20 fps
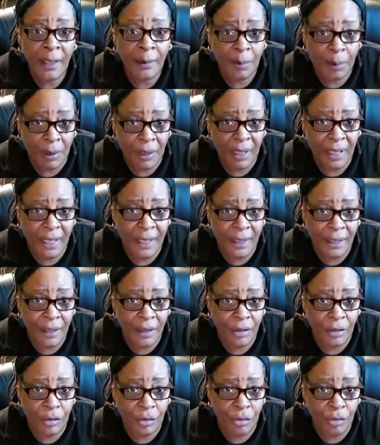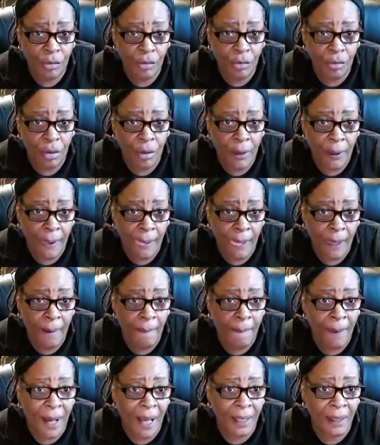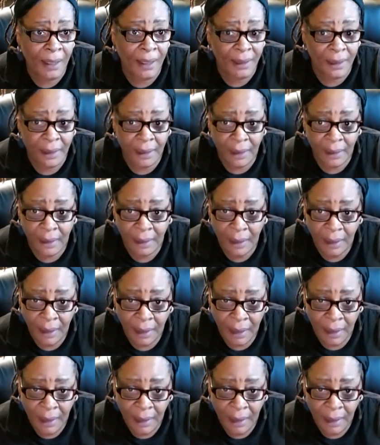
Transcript: his plan is to abolish